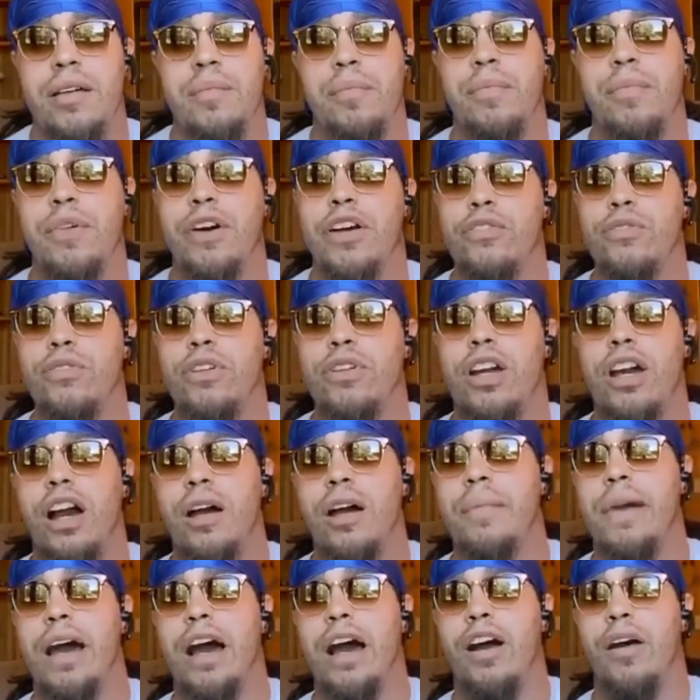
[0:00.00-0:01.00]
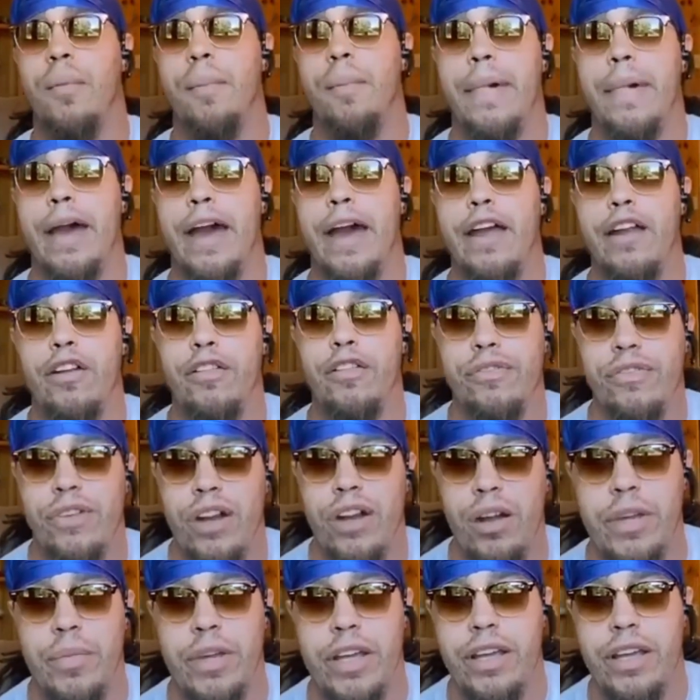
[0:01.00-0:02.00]
But you come out better
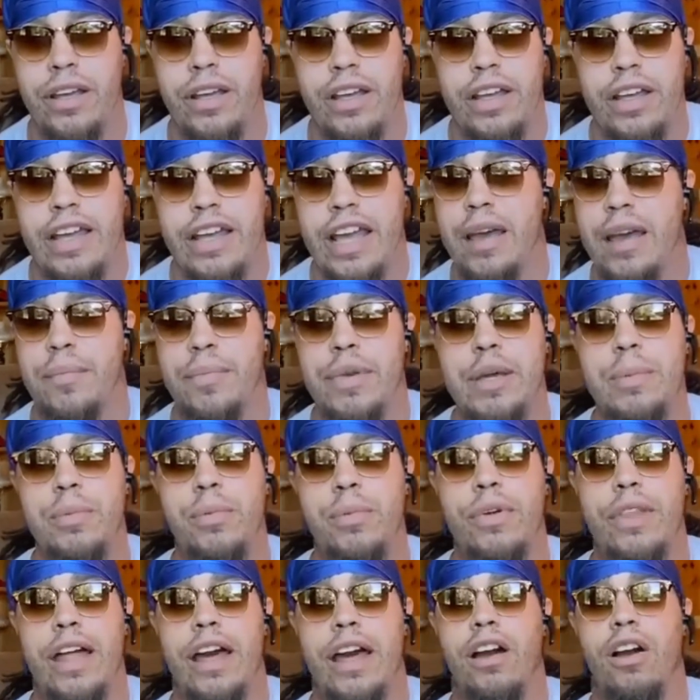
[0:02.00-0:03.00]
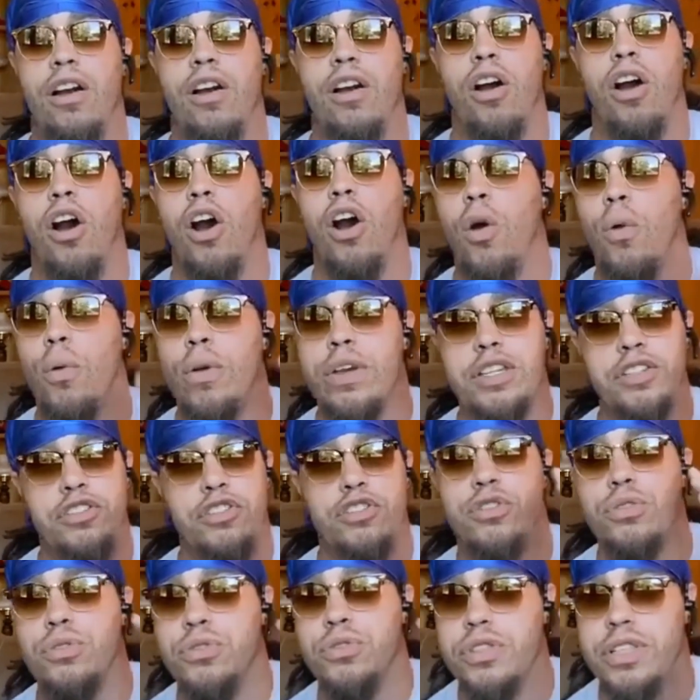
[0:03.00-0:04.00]
from it. And people that always
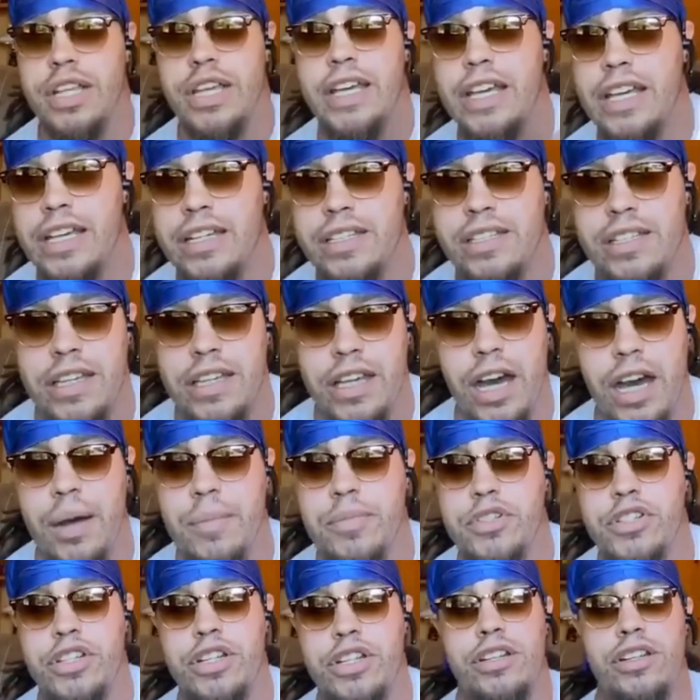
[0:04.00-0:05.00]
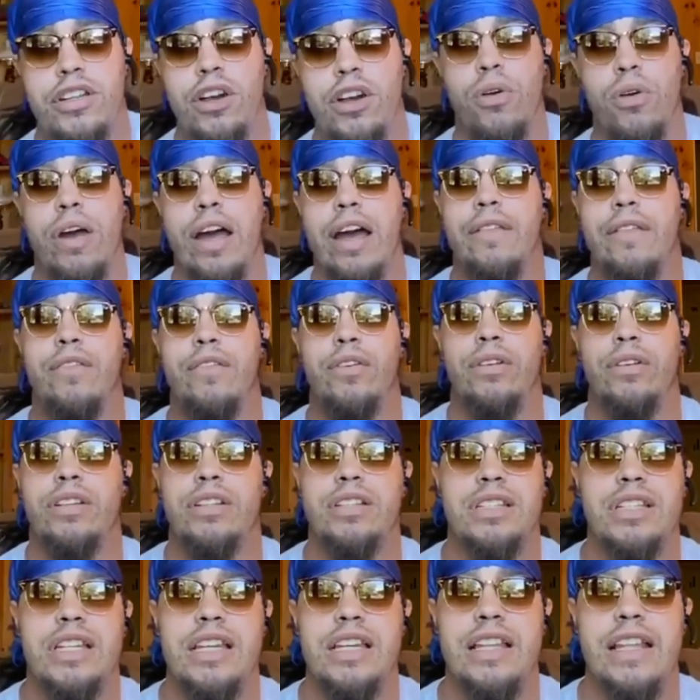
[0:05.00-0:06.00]
choose the easy option don't ever
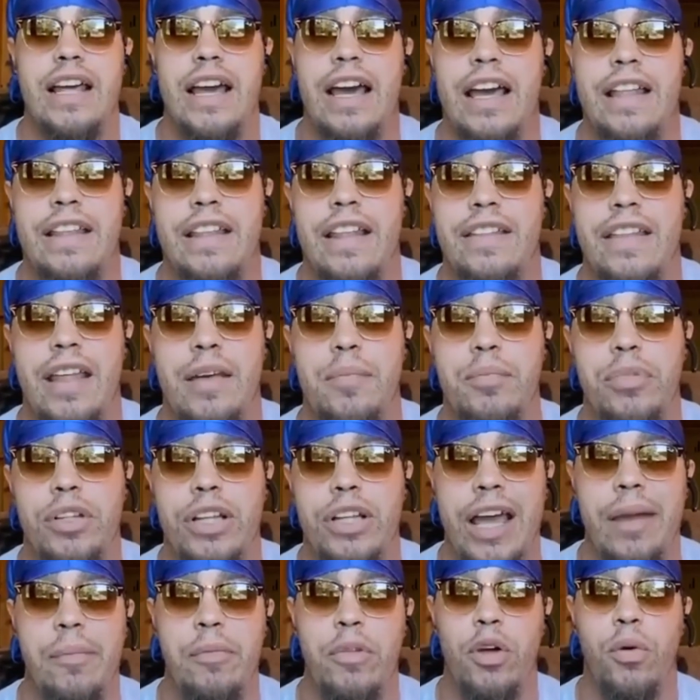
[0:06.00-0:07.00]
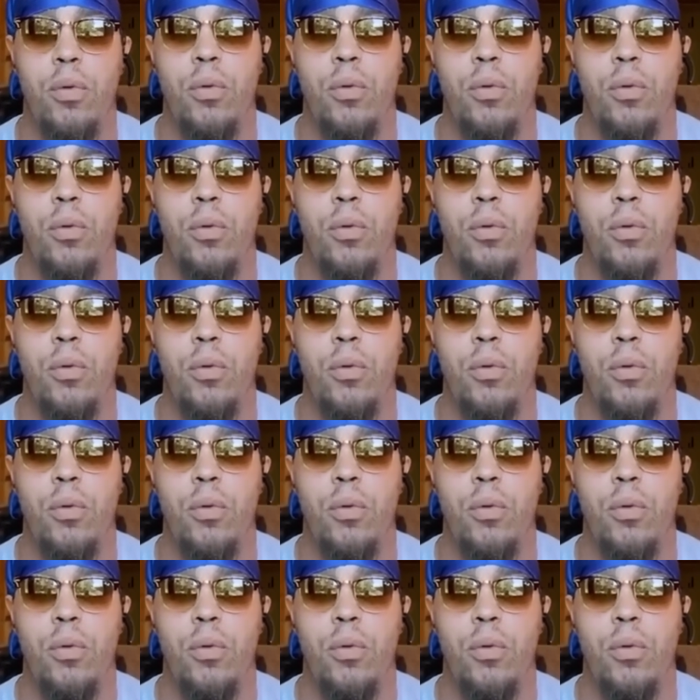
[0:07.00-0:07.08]
see that, and then they blame the